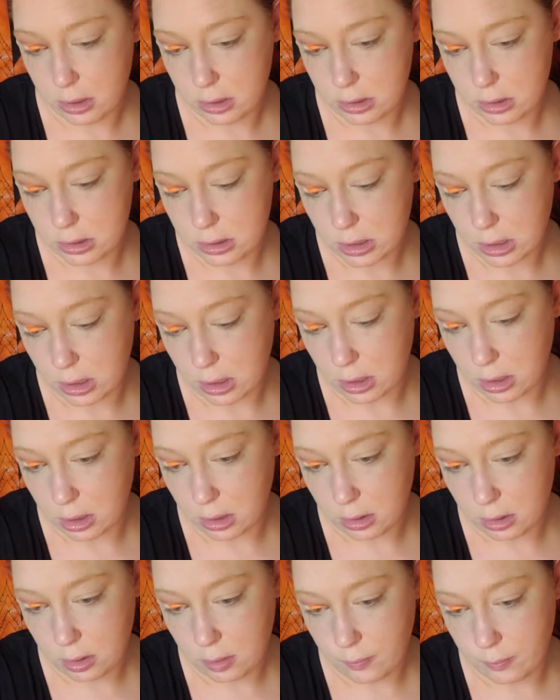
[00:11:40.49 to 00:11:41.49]
just
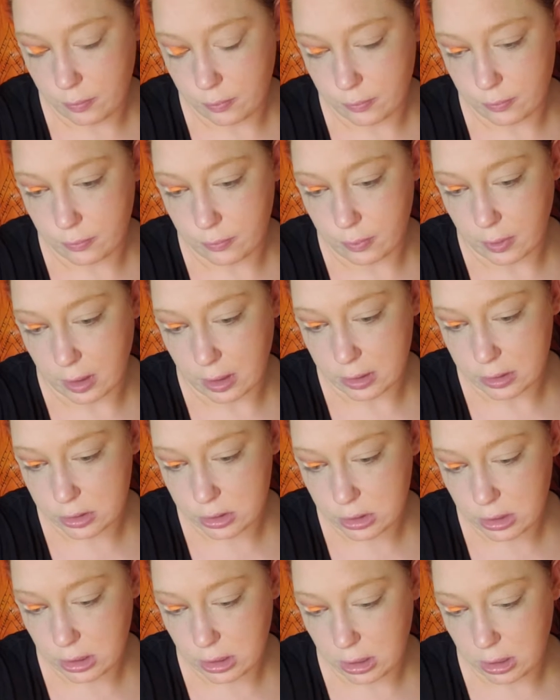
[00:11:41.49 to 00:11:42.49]
another
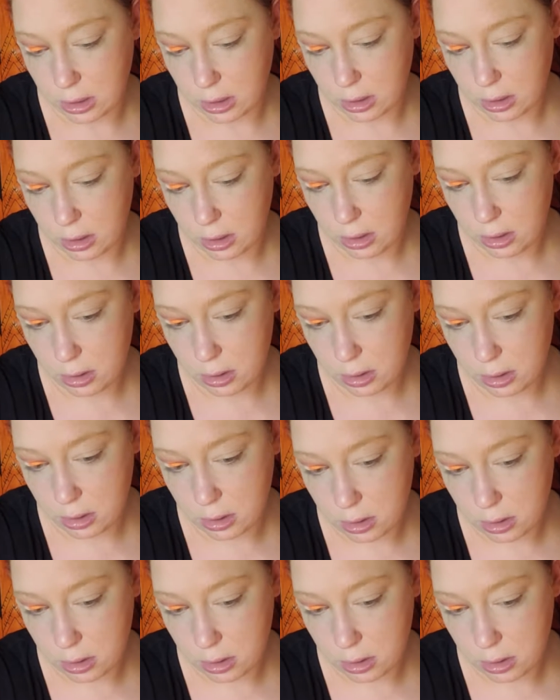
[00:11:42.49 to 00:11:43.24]
brush here.